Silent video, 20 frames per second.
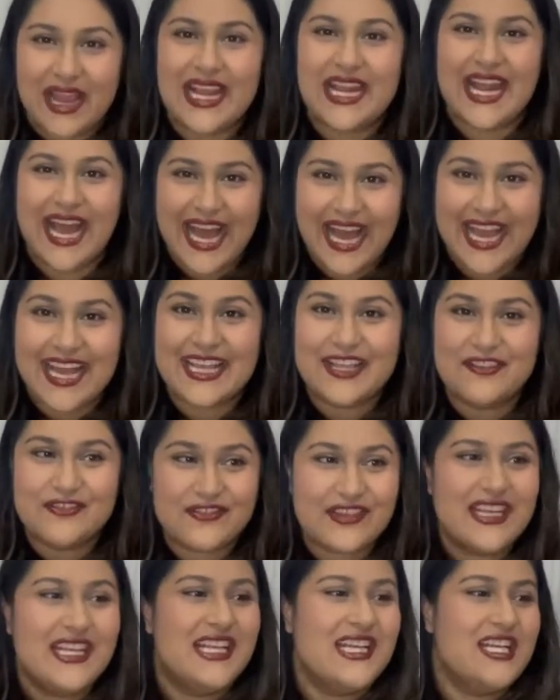life
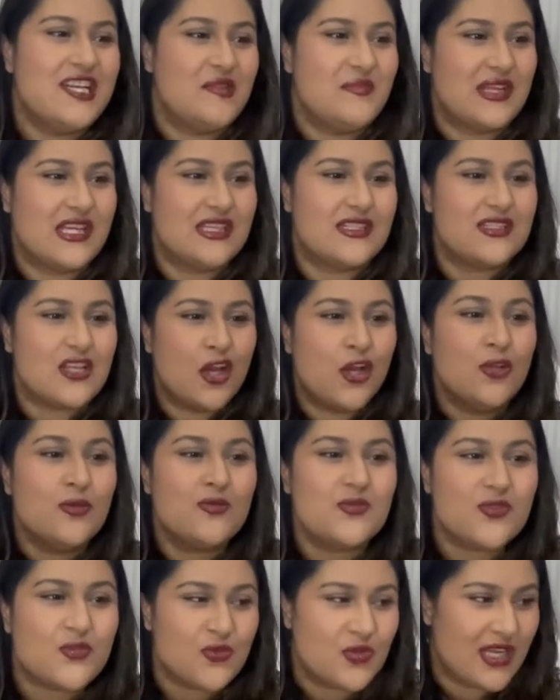because
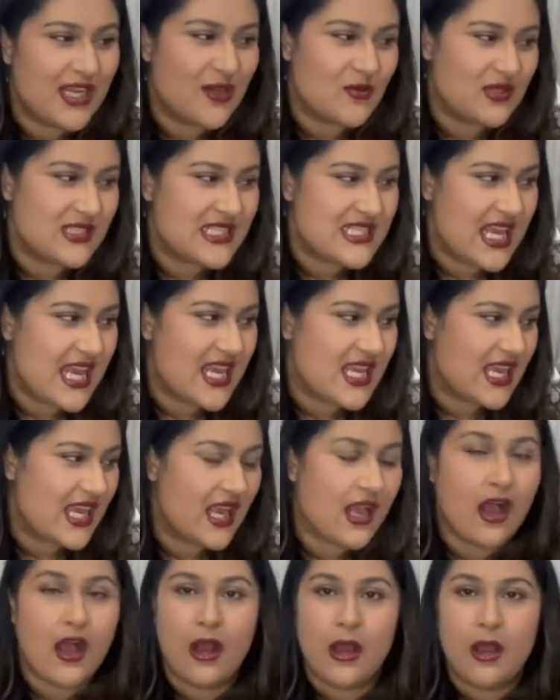homeschooling was
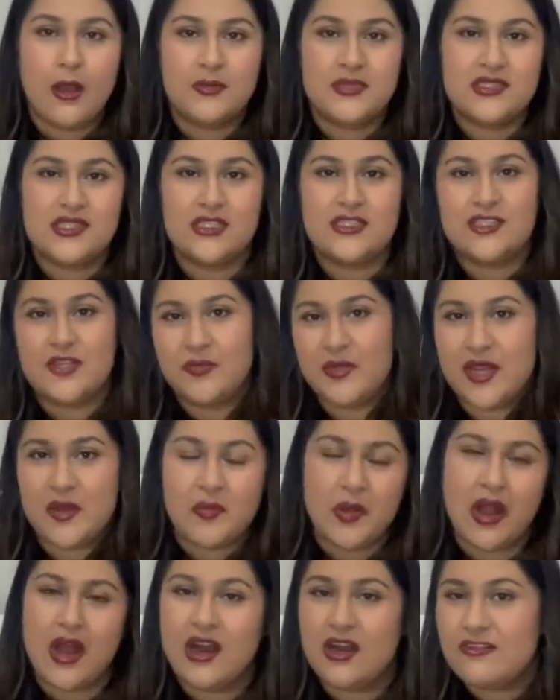taking up such a big
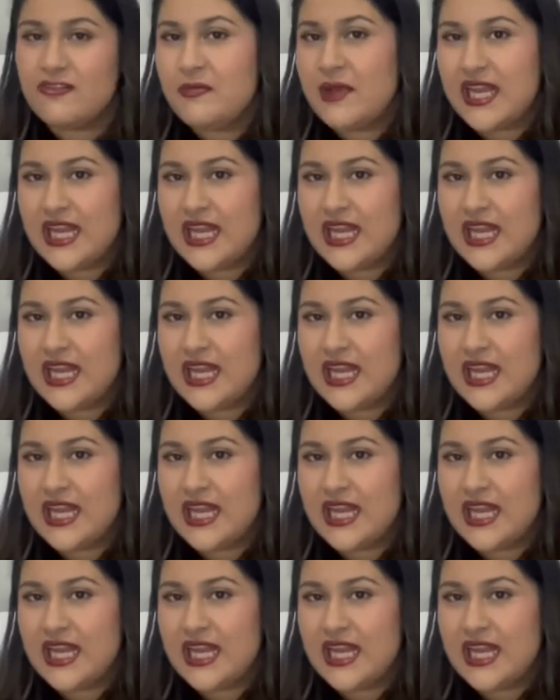part of my